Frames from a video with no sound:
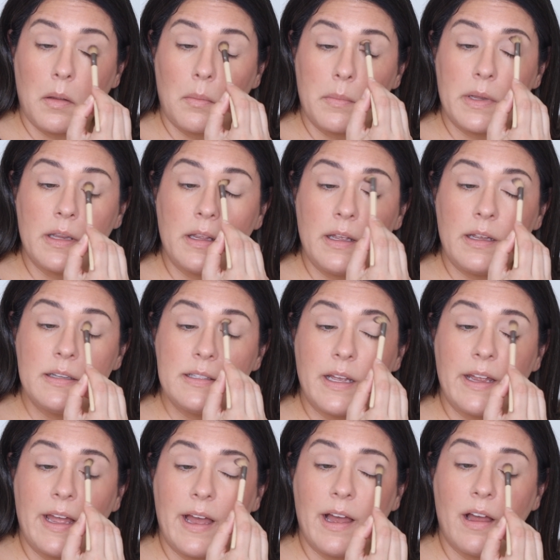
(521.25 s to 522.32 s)
Because I
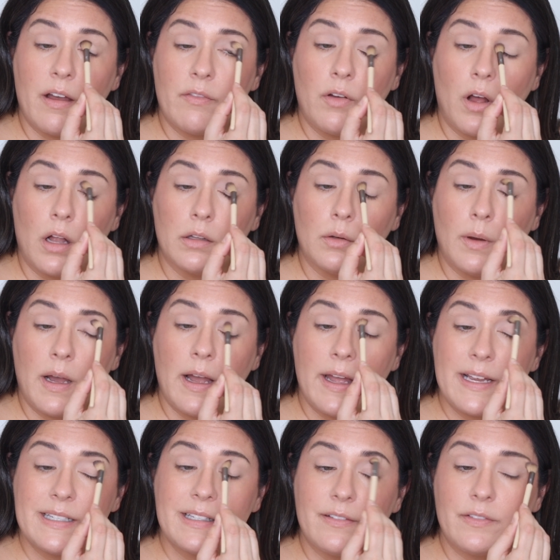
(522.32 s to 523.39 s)
have hollow
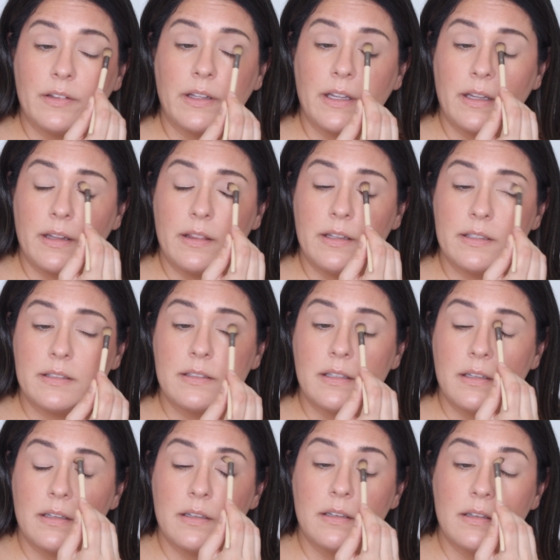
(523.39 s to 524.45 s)
eyes, I feel like this
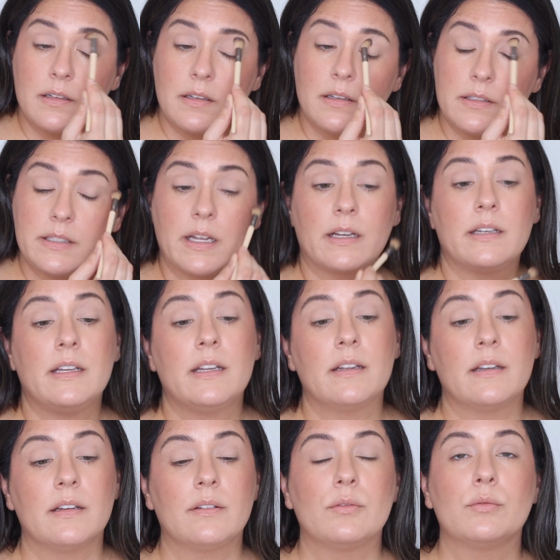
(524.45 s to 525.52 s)

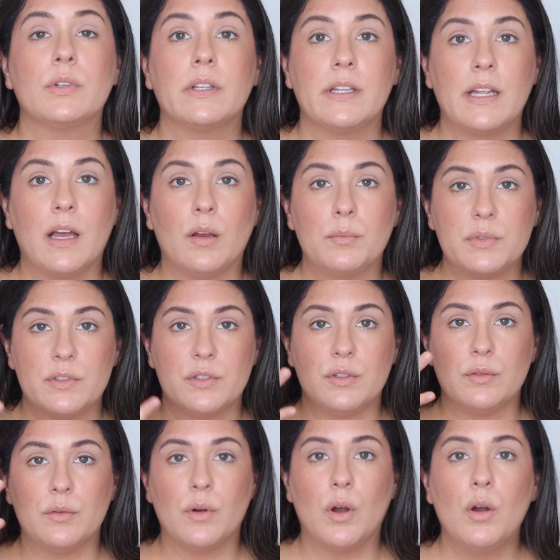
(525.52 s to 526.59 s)
technique really helps
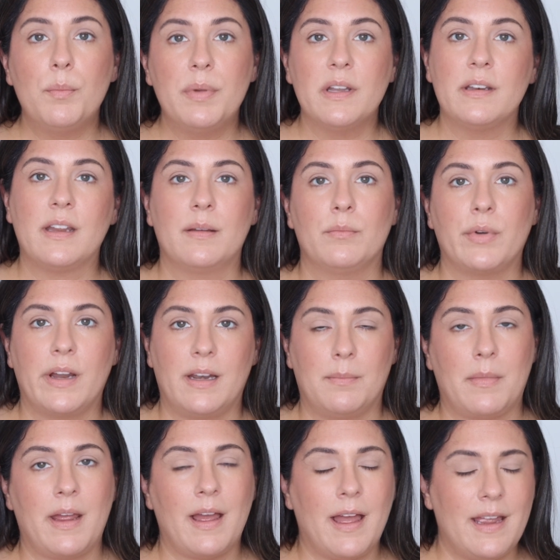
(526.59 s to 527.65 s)
to open and brighten
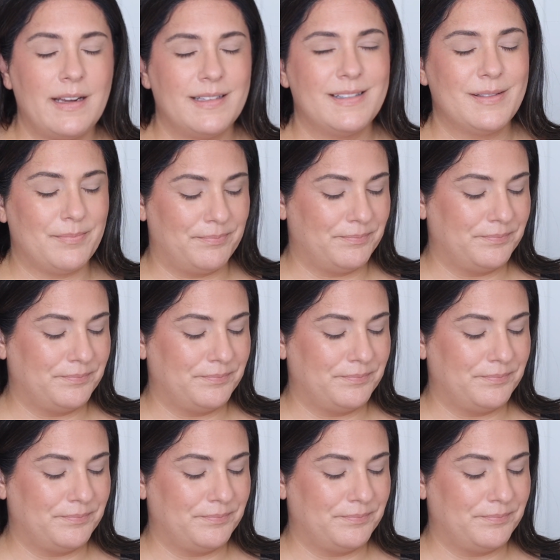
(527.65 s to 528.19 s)
my eyes.